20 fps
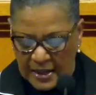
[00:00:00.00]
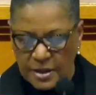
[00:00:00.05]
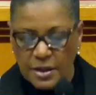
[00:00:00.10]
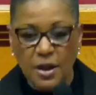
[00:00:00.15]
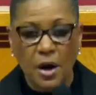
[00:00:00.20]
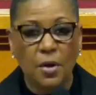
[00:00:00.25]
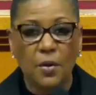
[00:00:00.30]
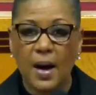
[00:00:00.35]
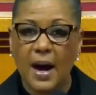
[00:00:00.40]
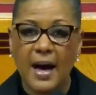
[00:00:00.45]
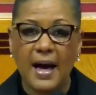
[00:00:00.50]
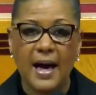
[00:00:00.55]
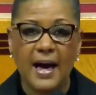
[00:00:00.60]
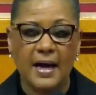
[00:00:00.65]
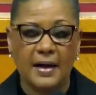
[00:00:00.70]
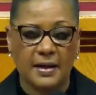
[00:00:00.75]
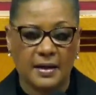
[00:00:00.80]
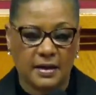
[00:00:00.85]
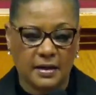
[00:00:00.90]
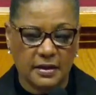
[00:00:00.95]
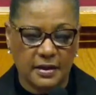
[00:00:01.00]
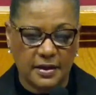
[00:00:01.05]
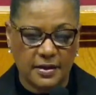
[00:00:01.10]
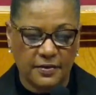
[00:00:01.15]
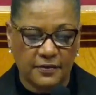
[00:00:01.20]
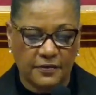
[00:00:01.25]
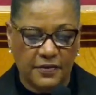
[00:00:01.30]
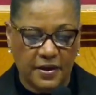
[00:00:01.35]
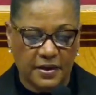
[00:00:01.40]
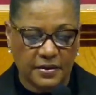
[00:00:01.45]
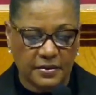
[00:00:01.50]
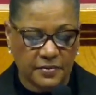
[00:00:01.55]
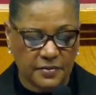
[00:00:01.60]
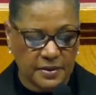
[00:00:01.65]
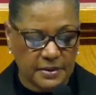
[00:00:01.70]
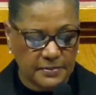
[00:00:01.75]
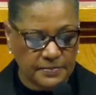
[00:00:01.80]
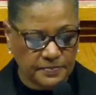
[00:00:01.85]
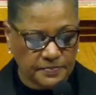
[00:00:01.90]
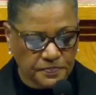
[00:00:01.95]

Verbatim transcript: know I had a clear victory